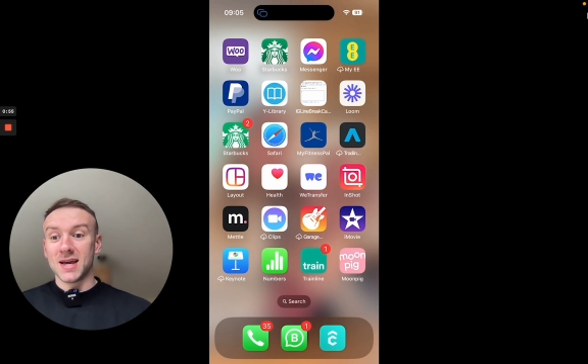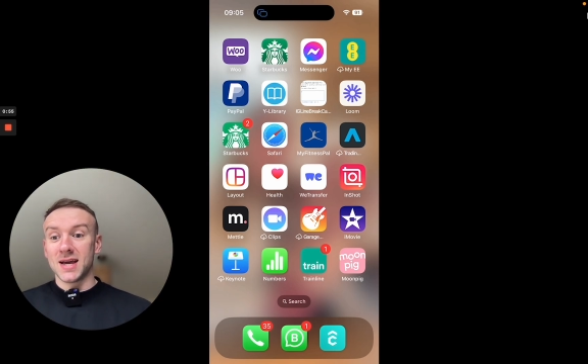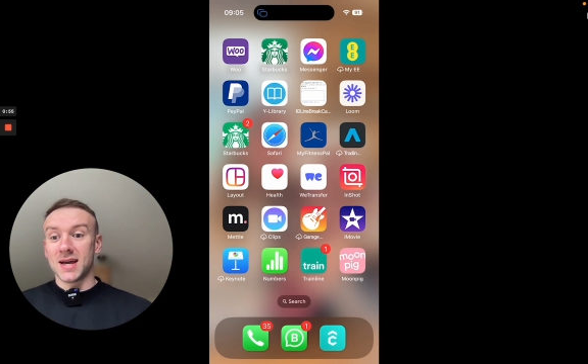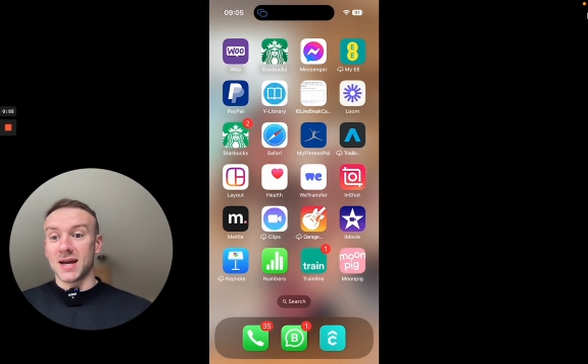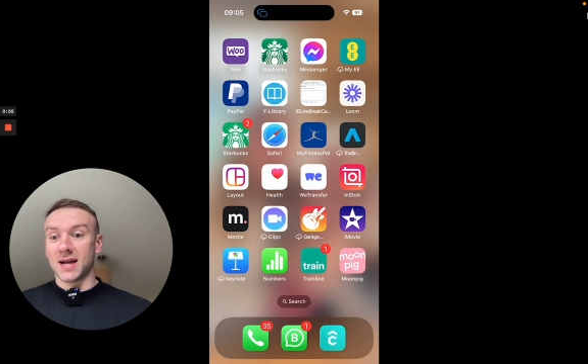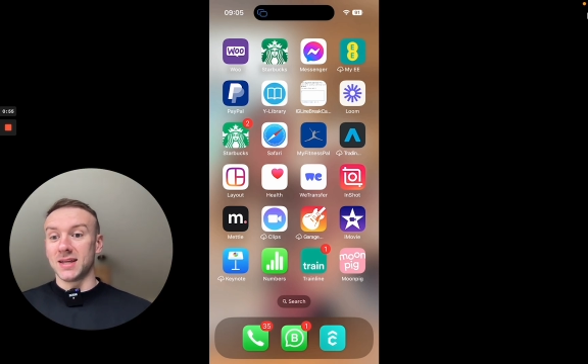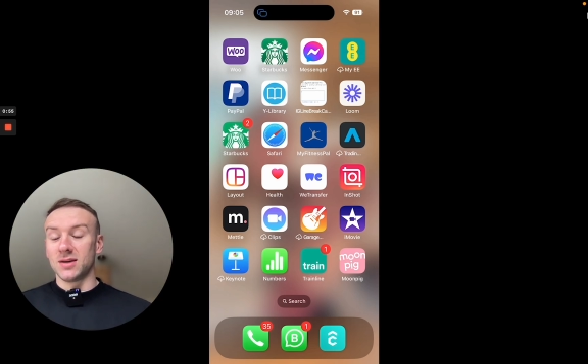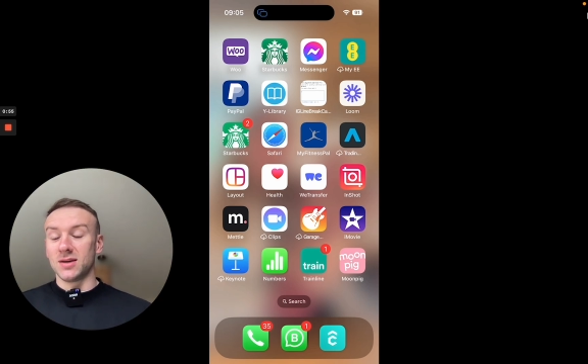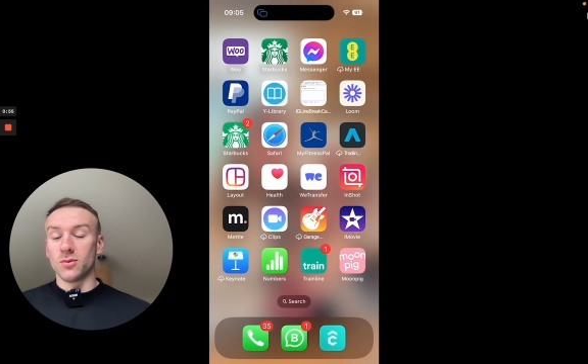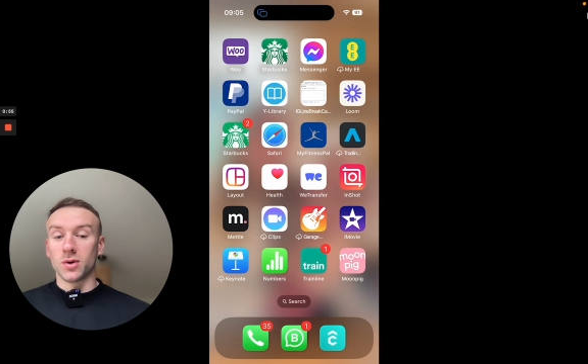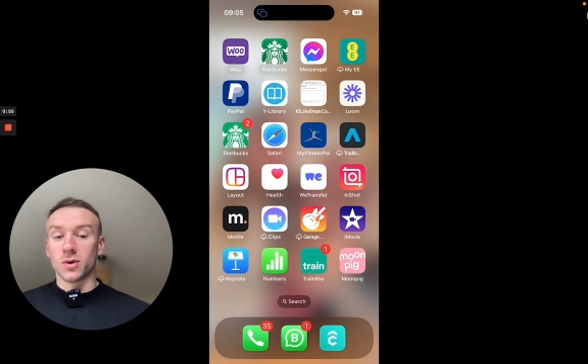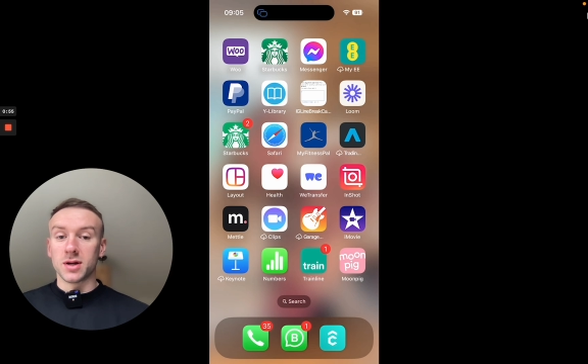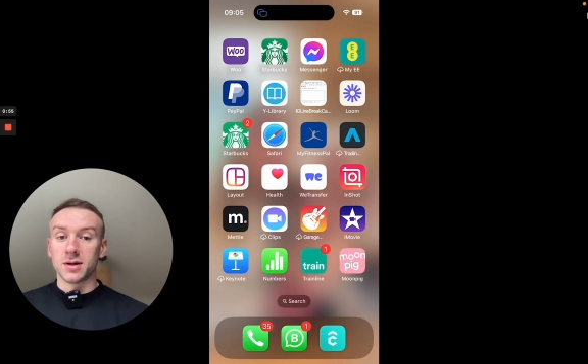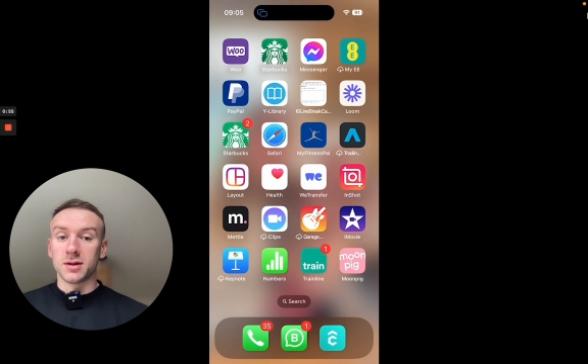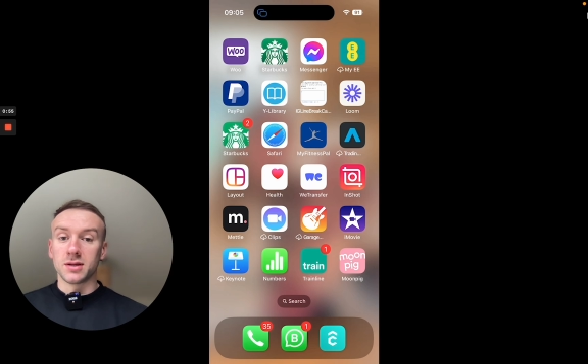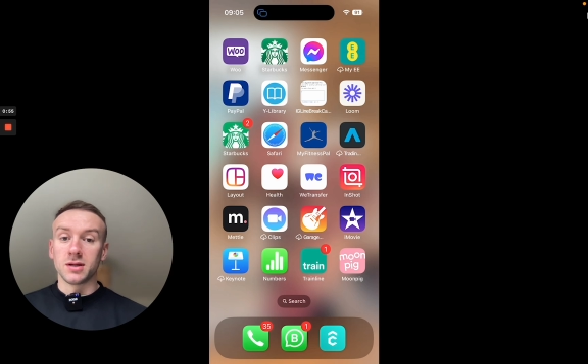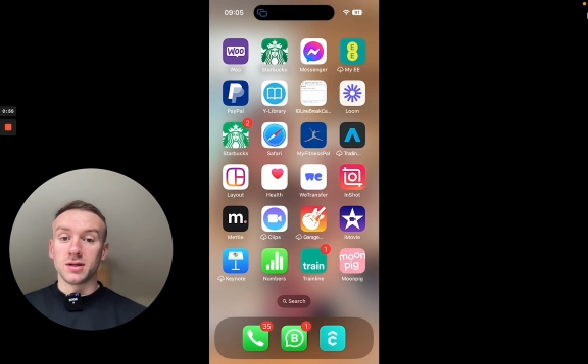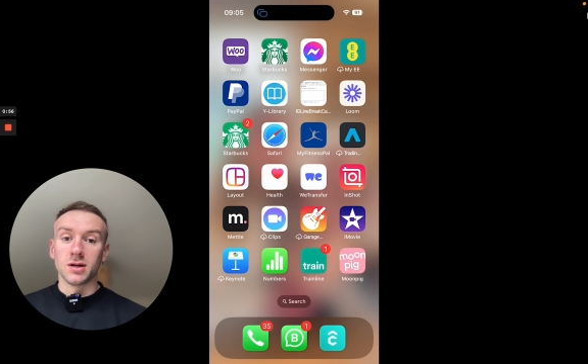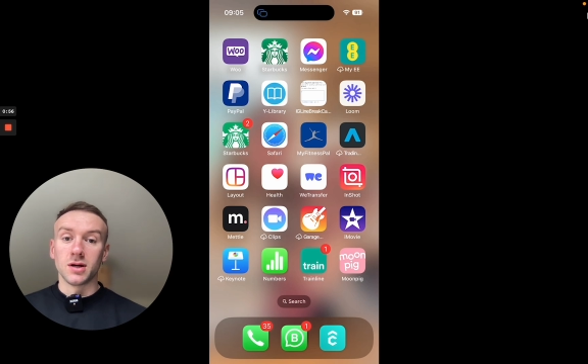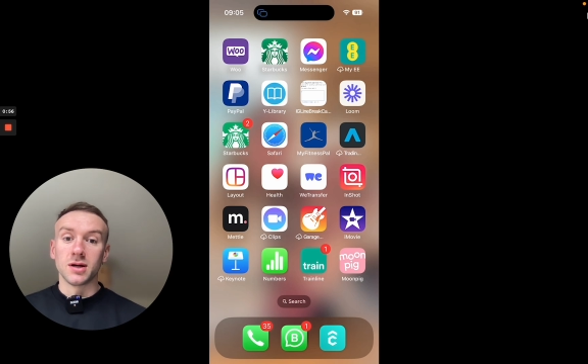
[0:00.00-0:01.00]
And you want to,
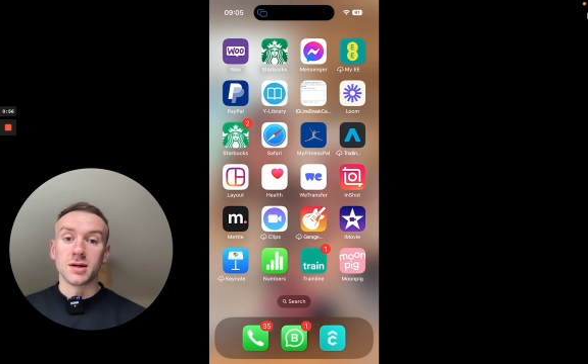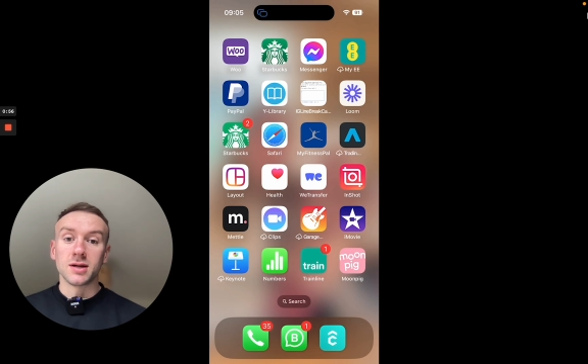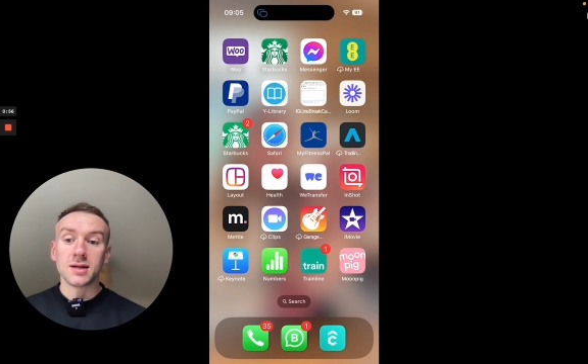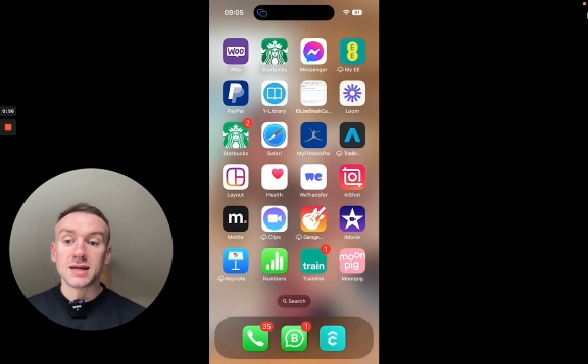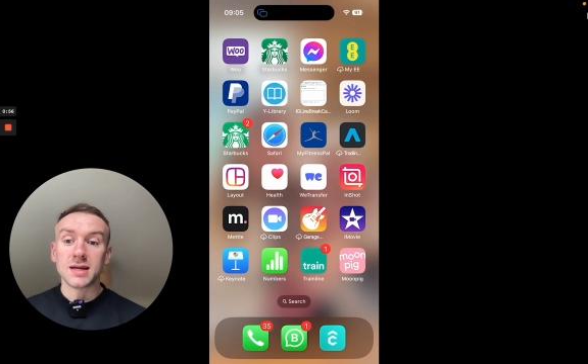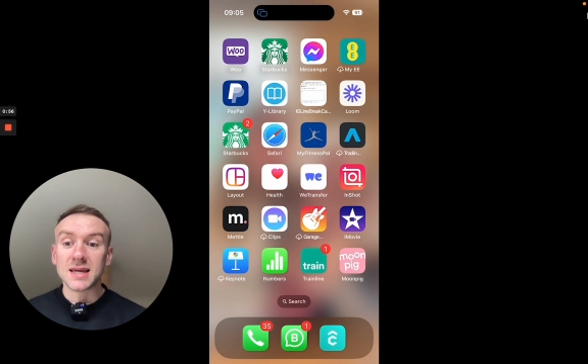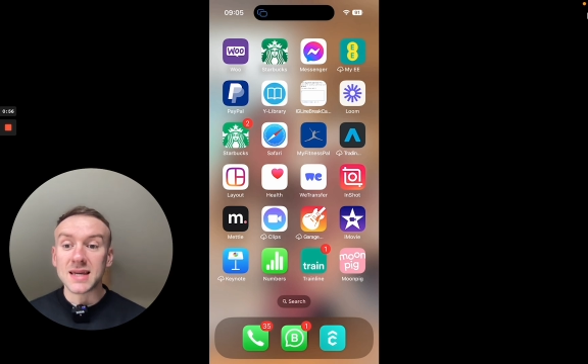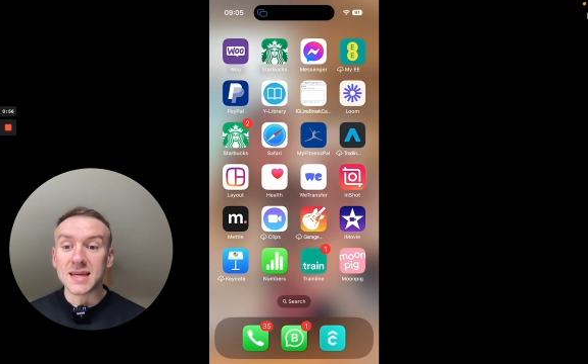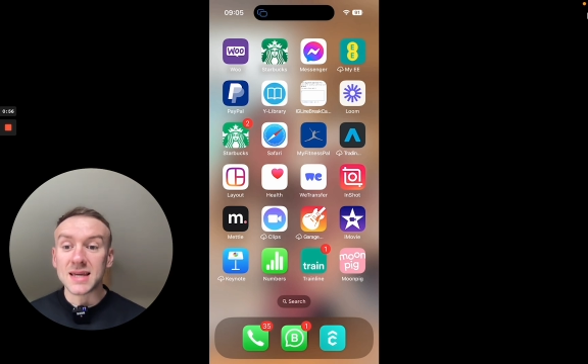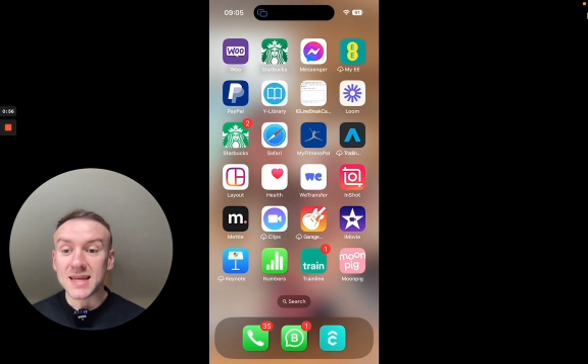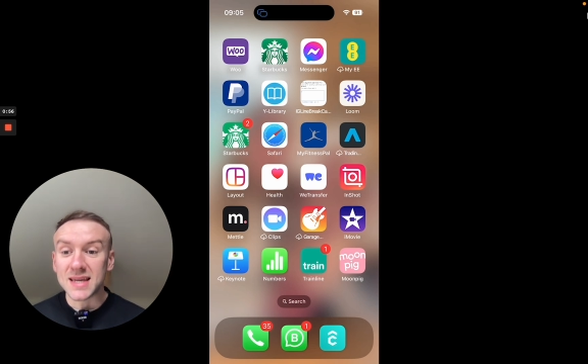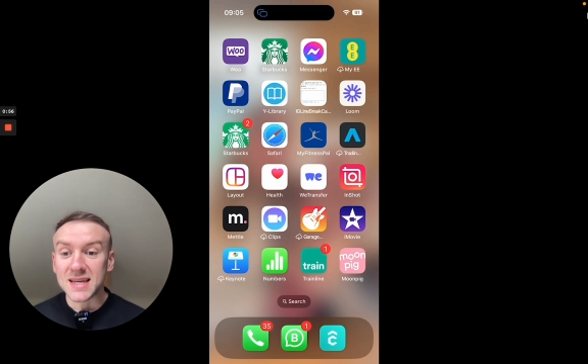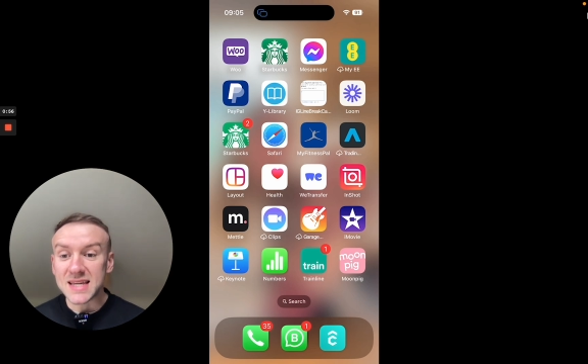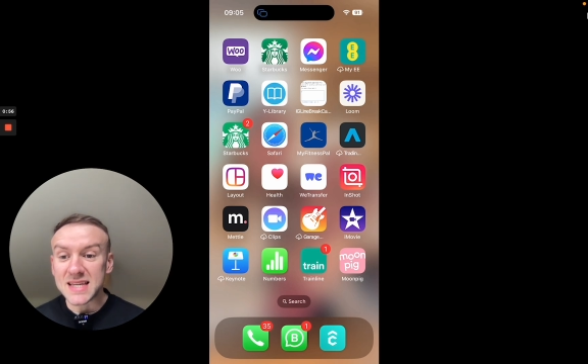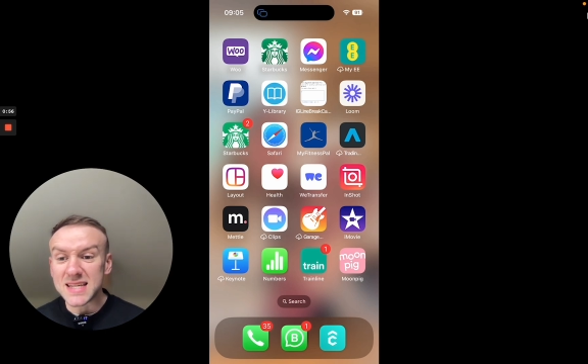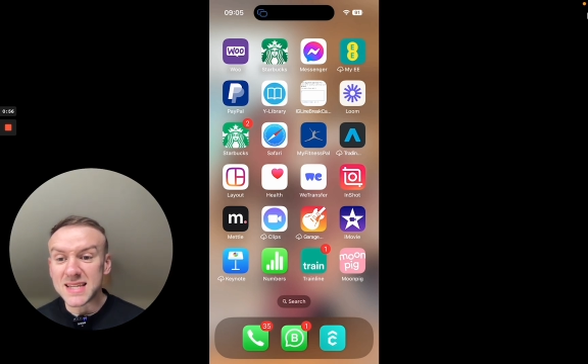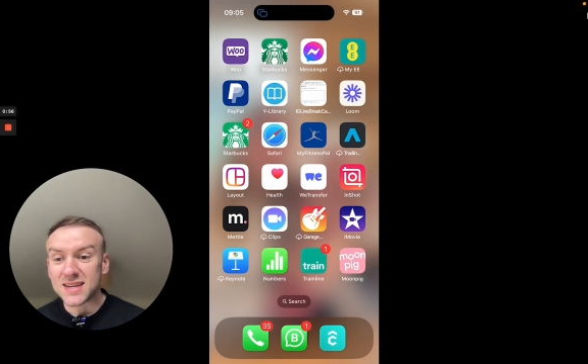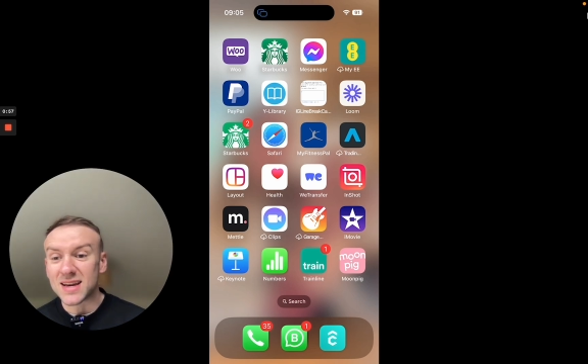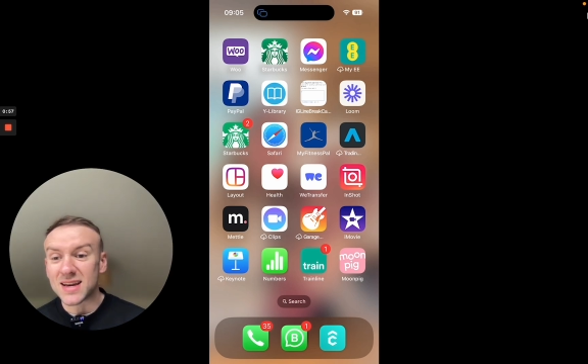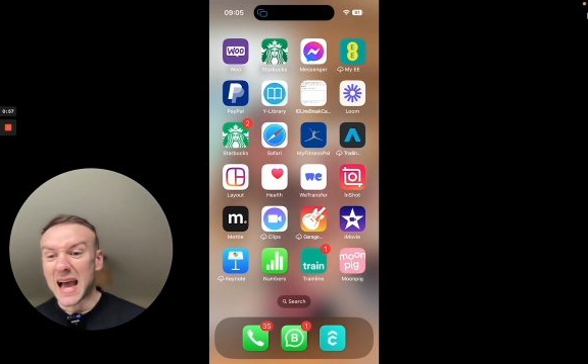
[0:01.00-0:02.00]
you know,
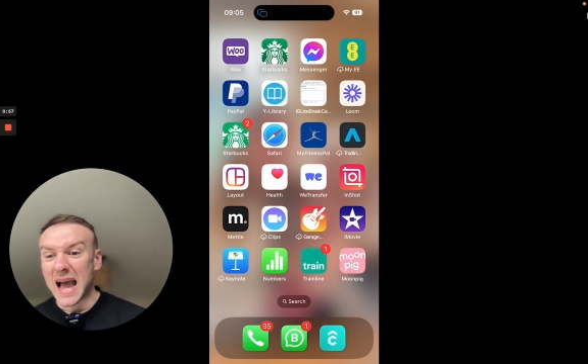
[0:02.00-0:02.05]
eat